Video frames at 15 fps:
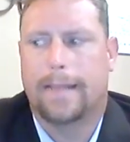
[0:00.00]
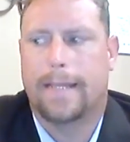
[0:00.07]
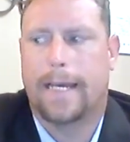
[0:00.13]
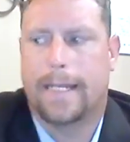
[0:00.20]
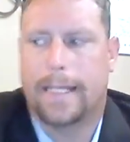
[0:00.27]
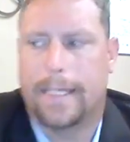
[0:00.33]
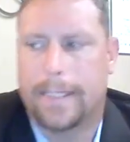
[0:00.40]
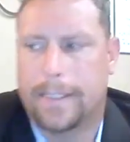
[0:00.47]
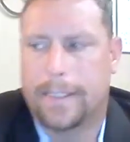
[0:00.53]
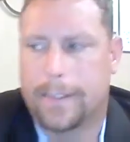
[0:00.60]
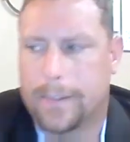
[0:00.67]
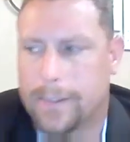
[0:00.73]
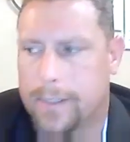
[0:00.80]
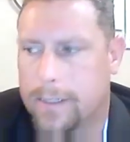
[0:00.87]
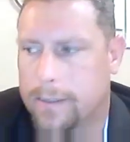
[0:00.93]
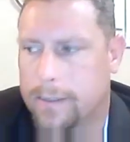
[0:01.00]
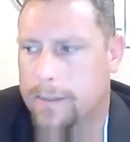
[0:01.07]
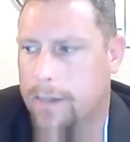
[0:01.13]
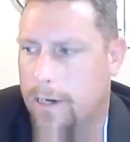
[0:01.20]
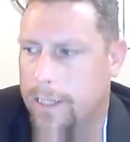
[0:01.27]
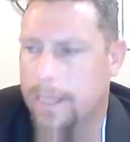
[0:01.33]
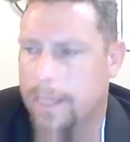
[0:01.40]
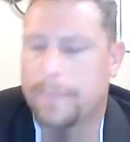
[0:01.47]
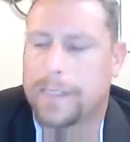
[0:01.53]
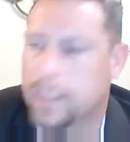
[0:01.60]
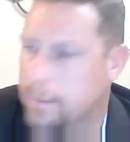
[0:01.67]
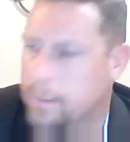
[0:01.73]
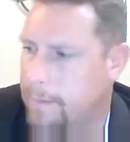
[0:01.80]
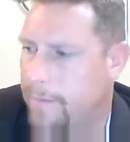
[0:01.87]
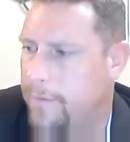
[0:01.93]
that is, sorry, let me
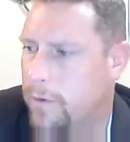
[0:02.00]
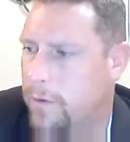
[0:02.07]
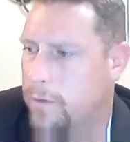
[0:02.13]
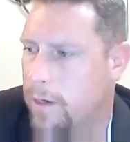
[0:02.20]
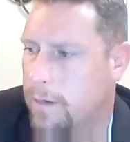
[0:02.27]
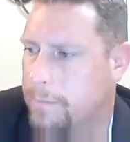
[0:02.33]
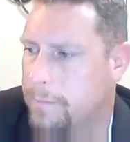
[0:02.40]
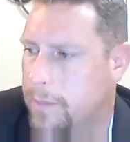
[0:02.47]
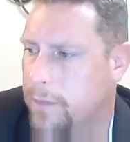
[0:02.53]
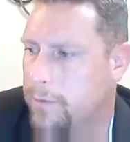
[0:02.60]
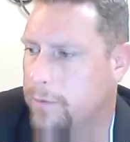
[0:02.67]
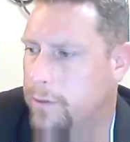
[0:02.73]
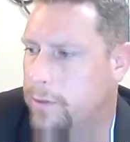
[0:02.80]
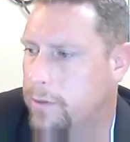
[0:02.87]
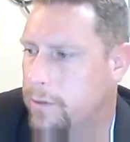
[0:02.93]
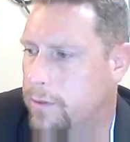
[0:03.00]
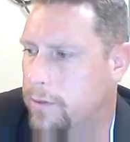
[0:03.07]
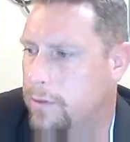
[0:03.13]
turn my phone on mute.